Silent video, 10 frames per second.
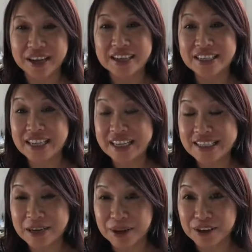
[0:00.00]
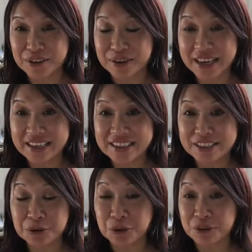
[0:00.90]
Today's demo
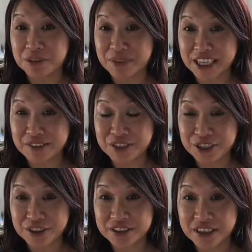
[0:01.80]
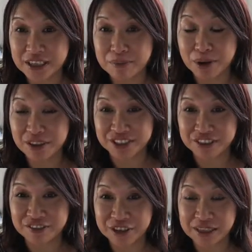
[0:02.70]
is autumn leaves using
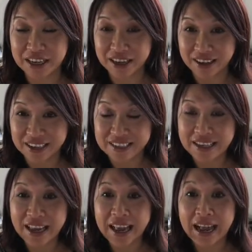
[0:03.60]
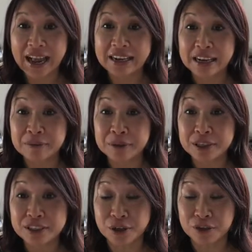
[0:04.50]
masking fluid line, and I'm going to
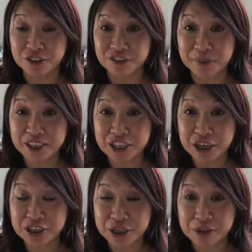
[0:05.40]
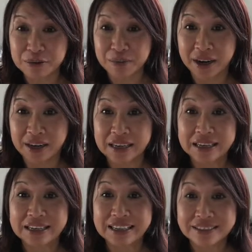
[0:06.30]
start off by showing you my
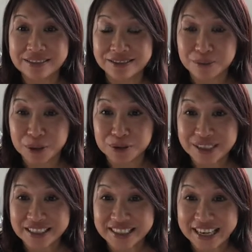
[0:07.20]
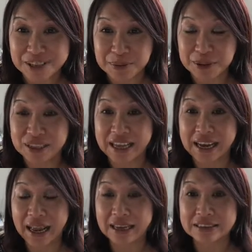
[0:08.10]
little Moleskine sketchbook that
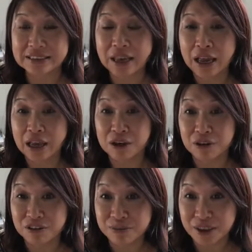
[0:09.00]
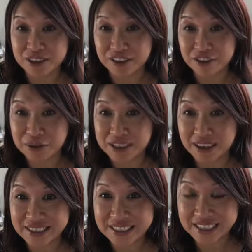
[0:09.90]
has a lot of masking fluid
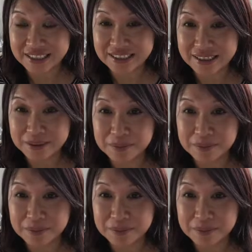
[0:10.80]
ideas.